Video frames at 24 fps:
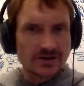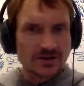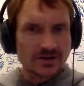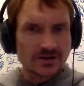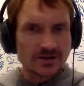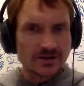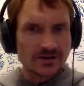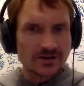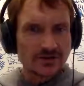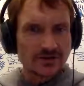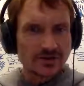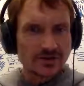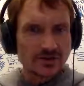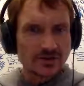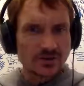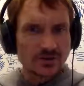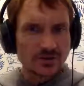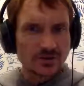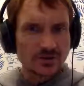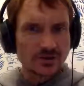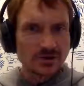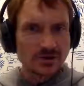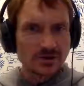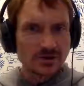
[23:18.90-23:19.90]
total
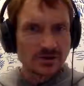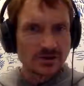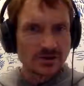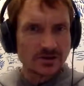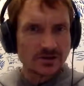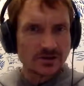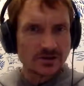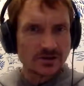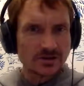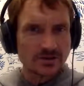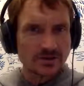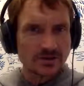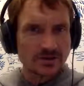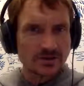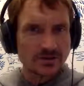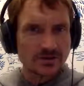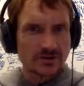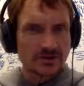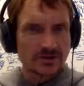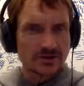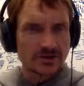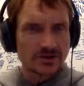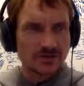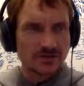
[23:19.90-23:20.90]
Pervitin
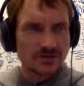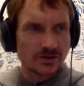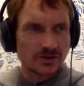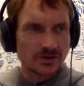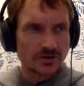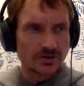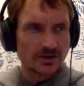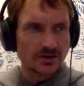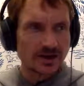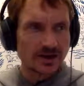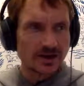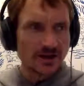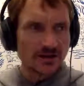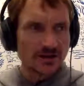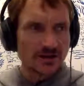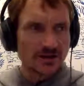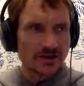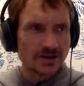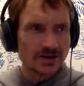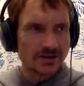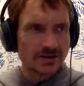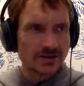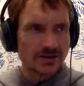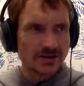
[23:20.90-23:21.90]
burnouts. I mean,
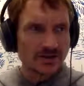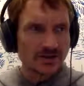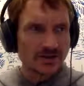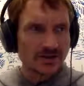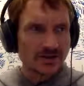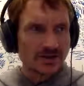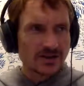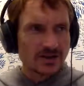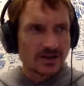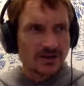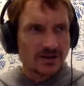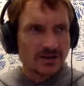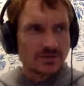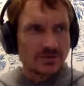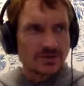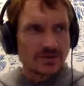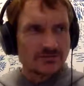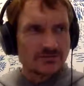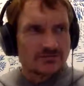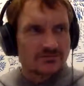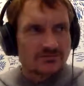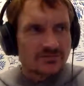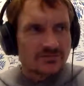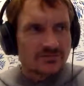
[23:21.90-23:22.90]
but
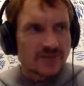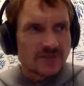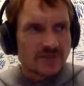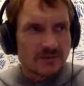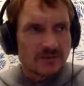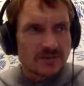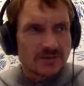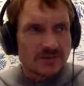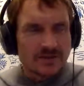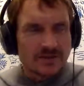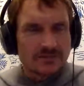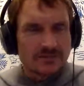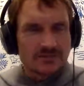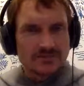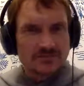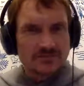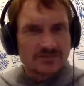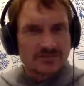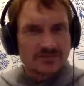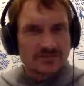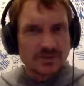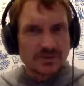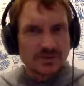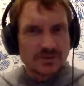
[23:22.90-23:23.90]
then
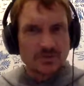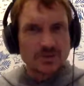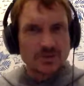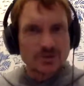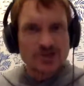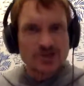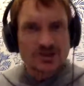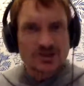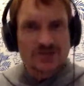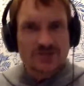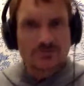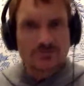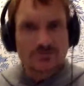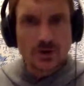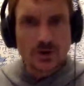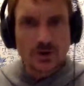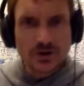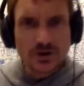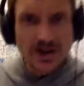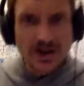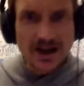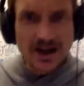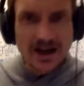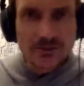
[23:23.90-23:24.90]
people were just burned
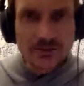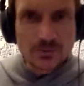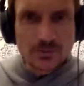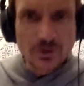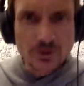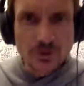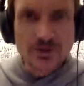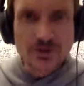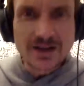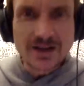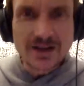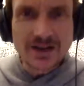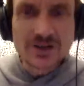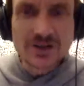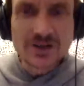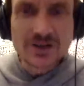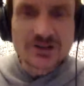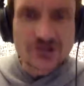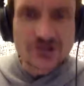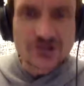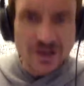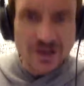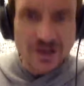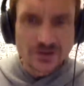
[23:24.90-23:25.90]
out in
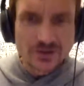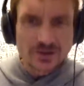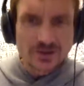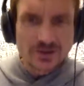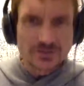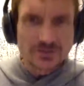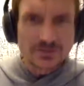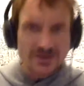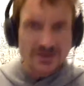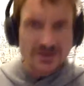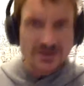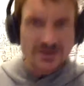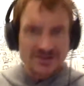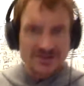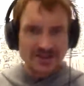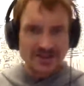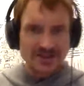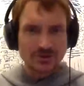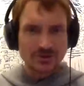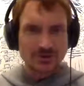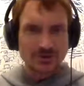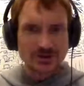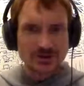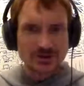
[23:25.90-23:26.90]
general because they were
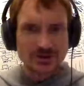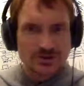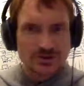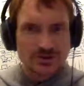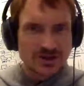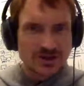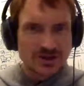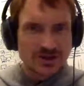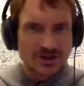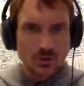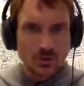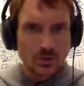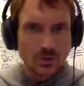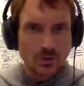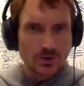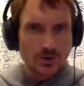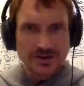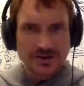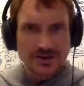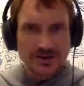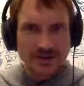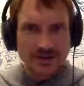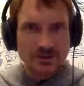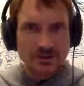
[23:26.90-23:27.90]
losing a war, they
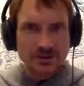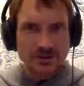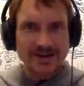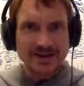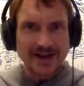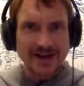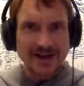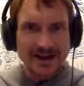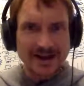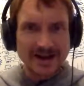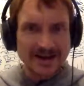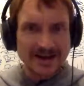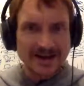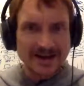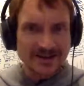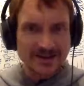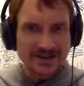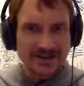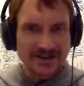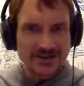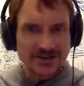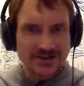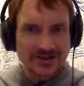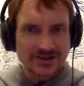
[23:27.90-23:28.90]
were dying.
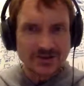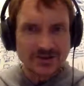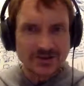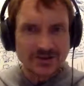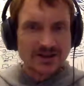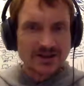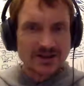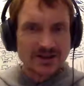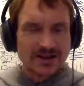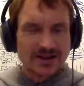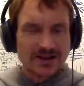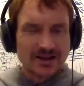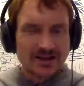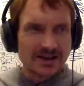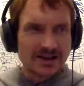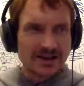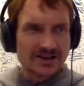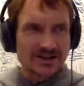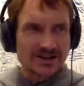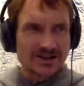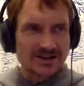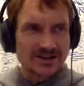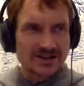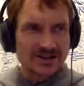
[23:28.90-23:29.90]
So I guess
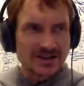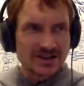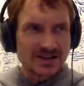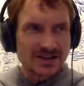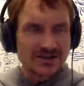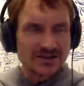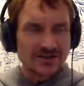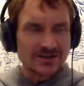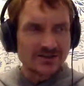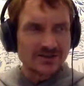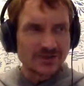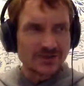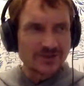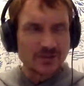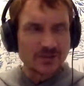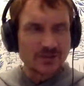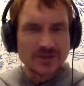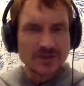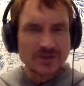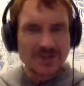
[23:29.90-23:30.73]
it's kind of all mixed.